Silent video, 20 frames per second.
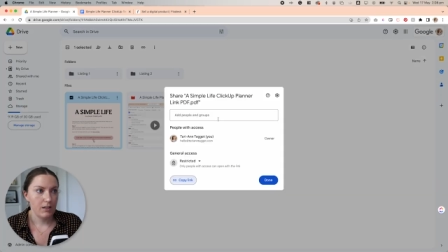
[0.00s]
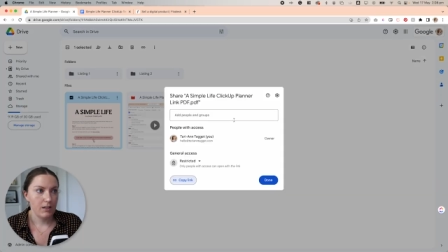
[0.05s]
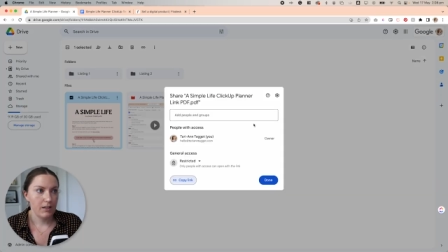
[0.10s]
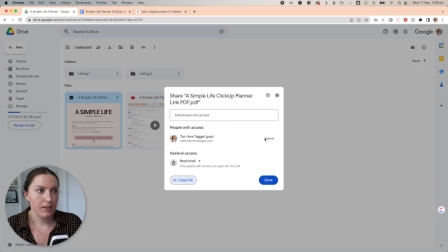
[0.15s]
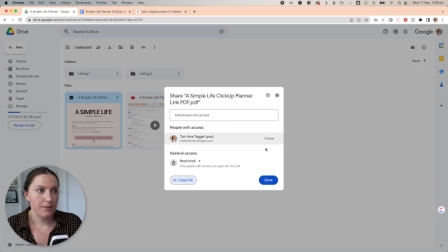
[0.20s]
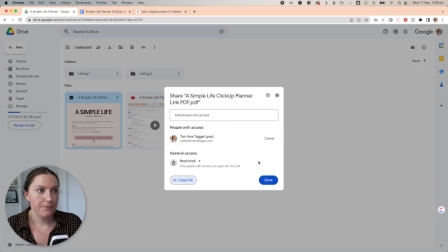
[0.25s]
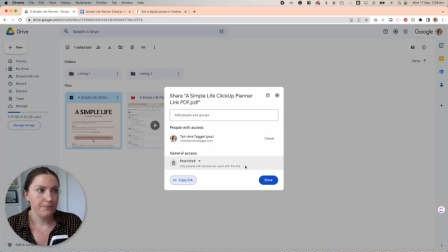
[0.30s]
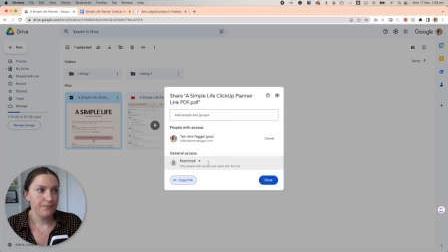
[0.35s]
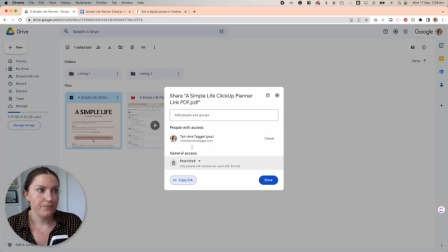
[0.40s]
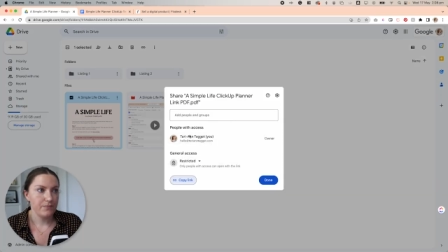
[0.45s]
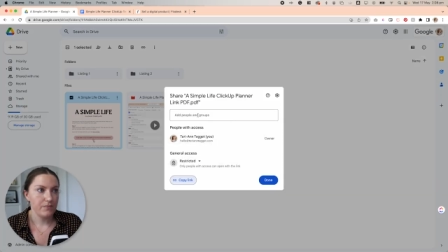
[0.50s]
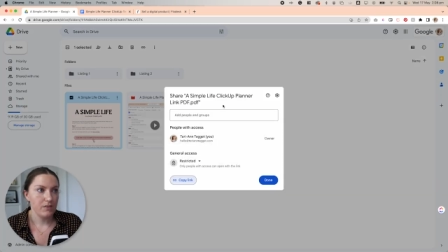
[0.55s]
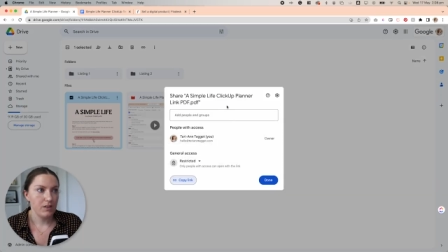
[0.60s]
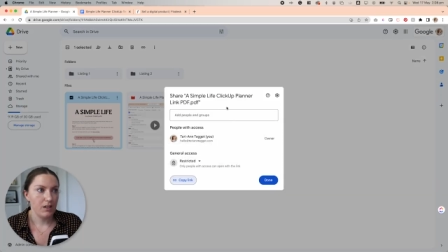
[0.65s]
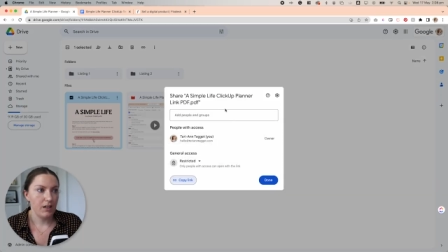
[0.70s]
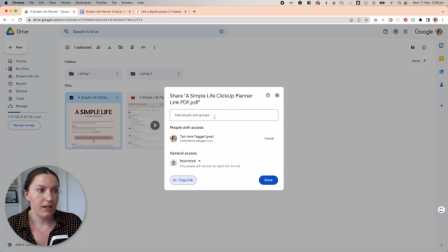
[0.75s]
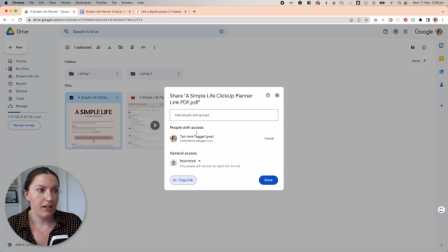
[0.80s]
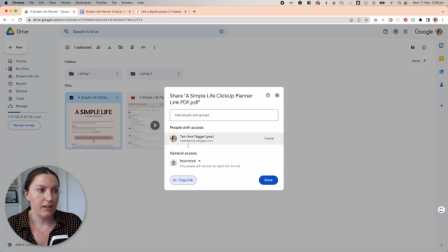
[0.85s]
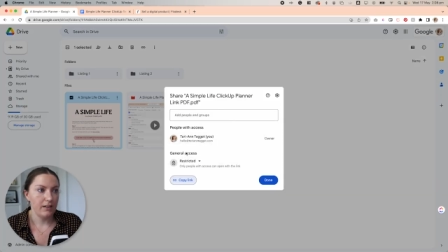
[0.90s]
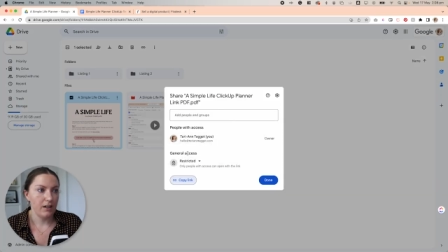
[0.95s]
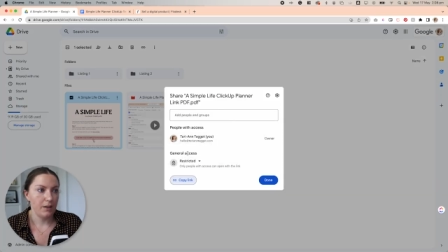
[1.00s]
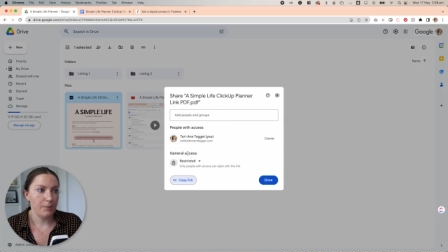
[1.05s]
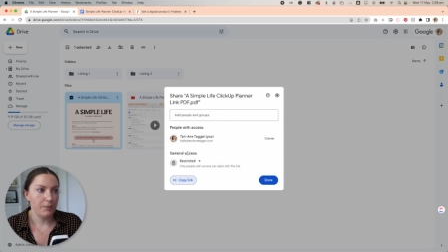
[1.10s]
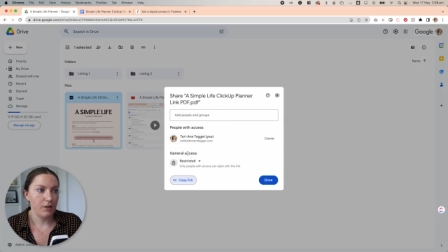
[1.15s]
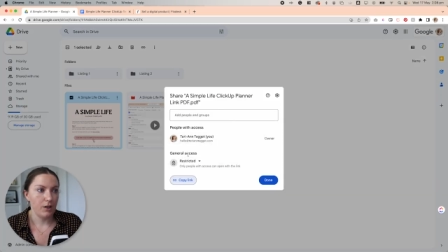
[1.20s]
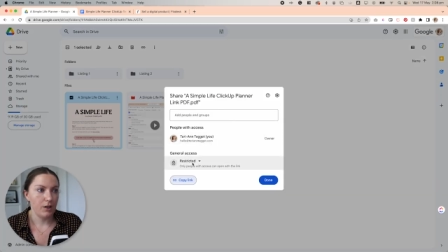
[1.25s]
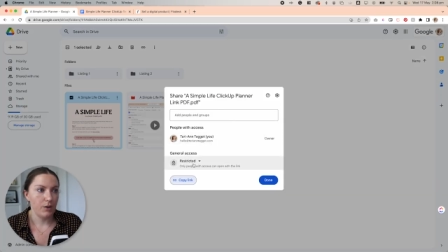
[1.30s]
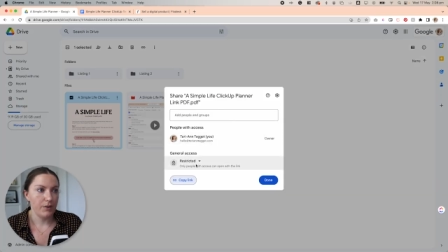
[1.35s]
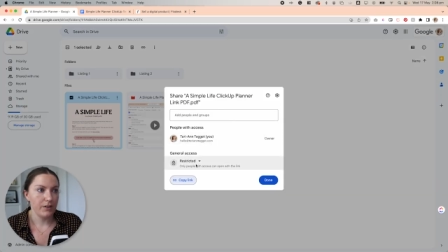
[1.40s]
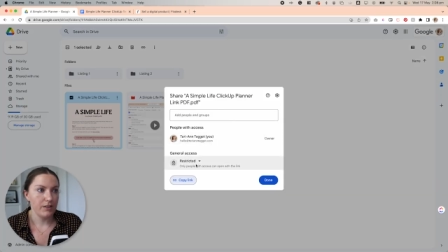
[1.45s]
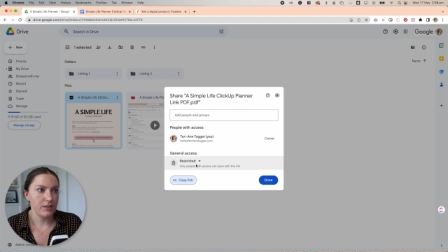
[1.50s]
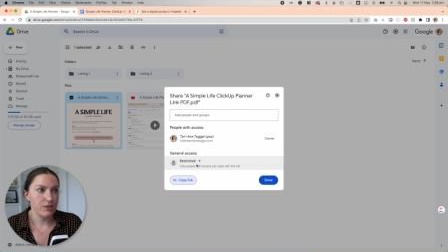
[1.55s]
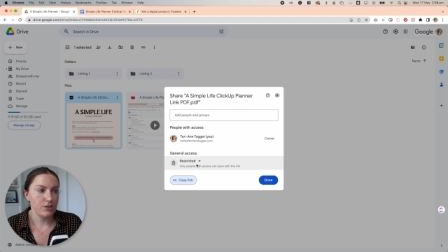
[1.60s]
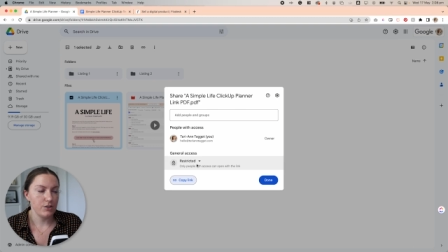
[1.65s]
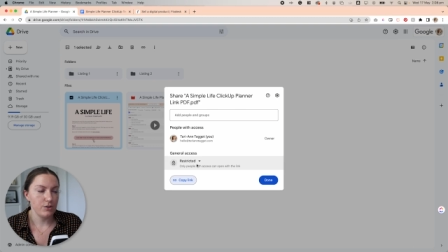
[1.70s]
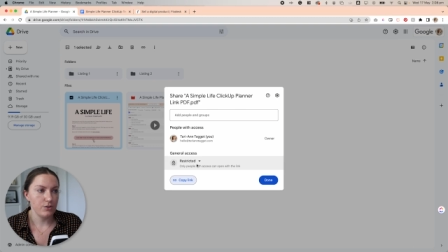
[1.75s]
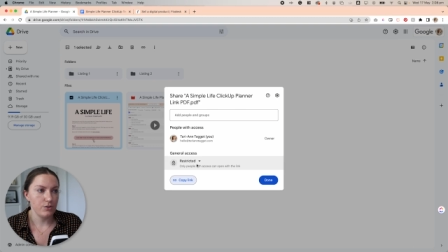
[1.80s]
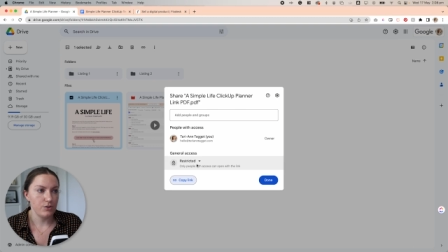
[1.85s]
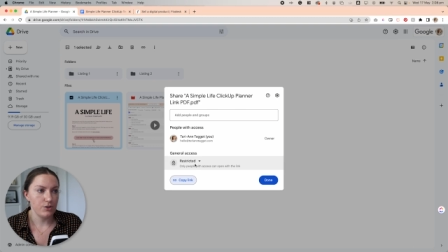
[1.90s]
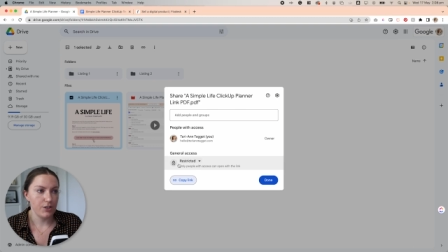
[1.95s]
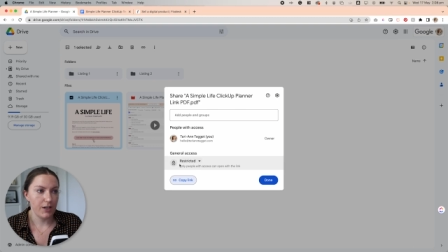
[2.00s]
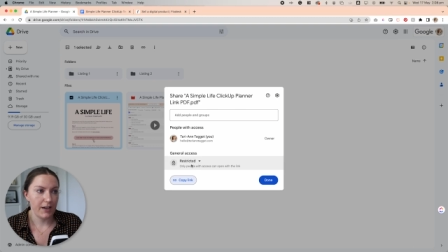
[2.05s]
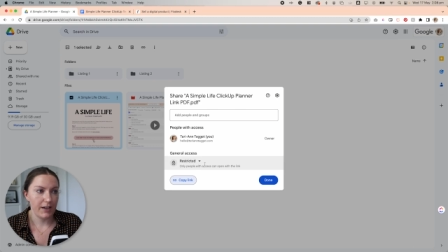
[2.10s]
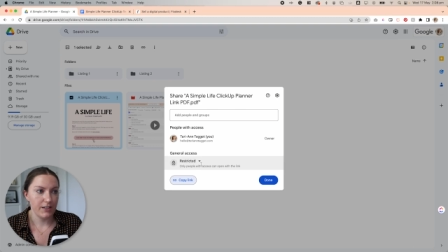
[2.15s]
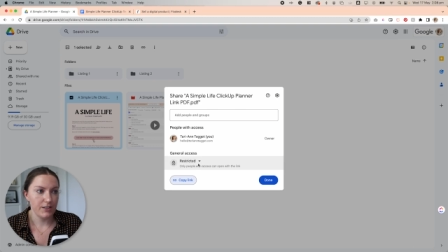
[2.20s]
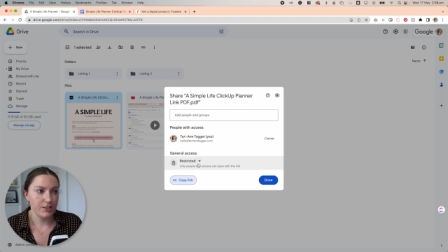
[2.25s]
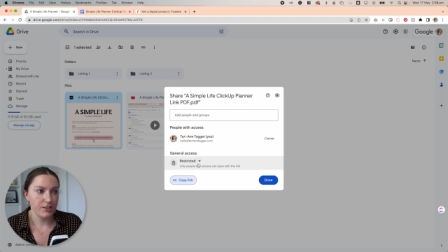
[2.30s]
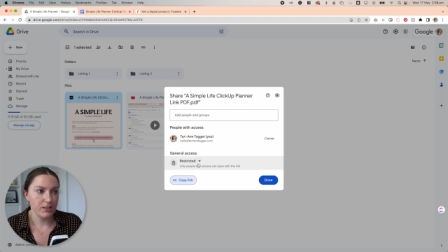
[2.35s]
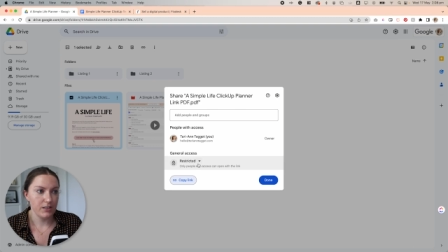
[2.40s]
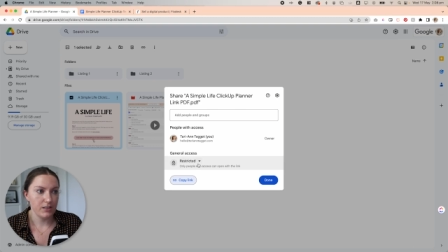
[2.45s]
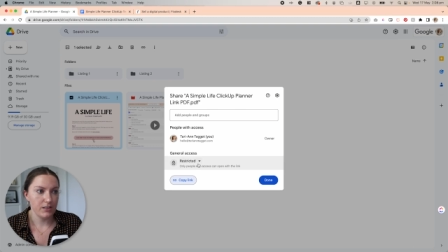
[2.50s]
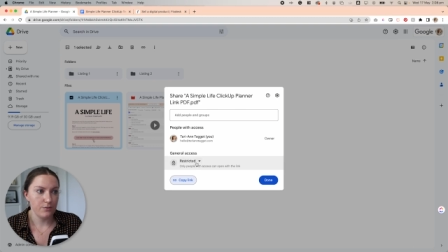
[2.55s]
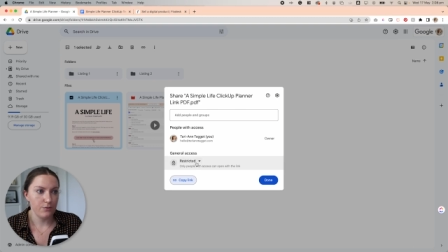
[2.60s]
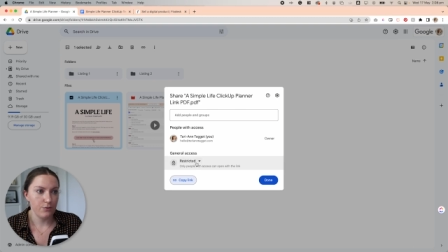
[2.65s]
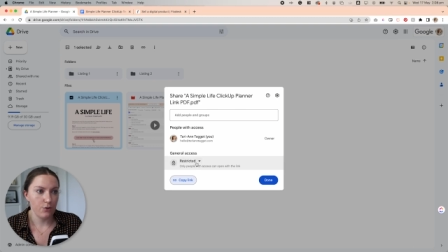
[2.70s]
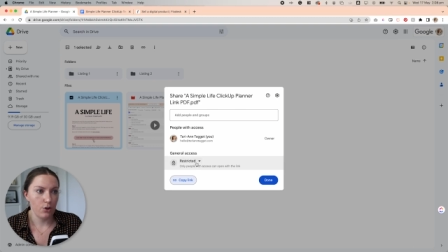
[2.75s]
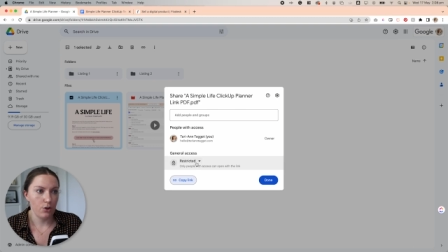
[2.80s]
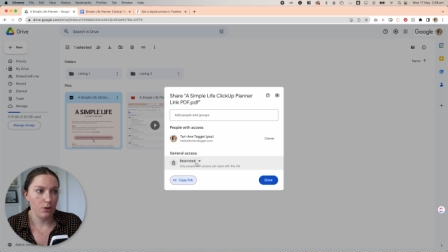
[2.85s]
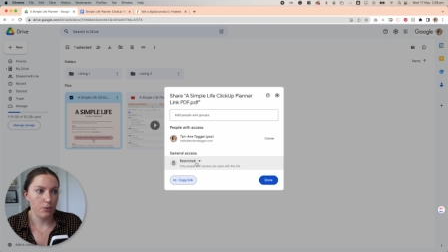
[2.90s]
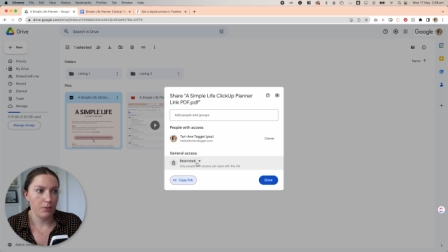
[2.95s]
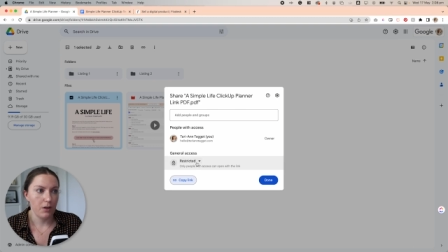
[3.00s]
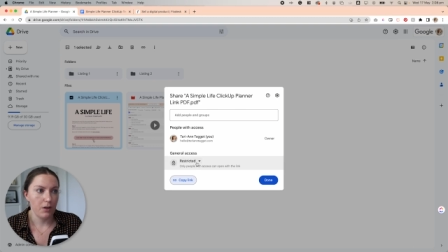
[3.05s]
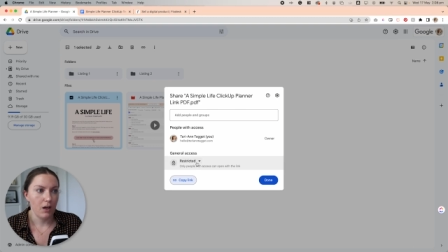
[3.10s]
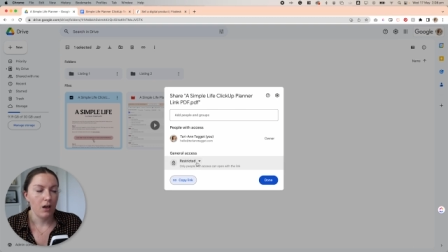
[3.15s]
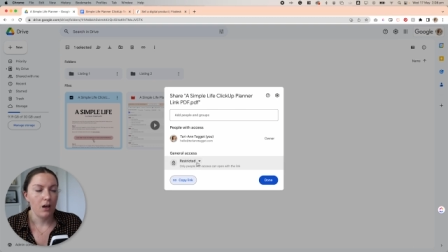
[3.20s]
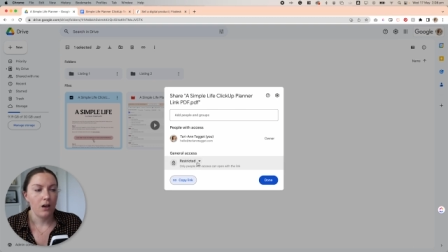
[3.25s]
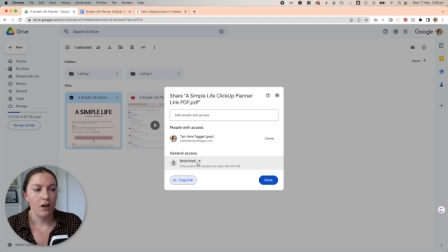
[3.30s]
here and I'm going to change this from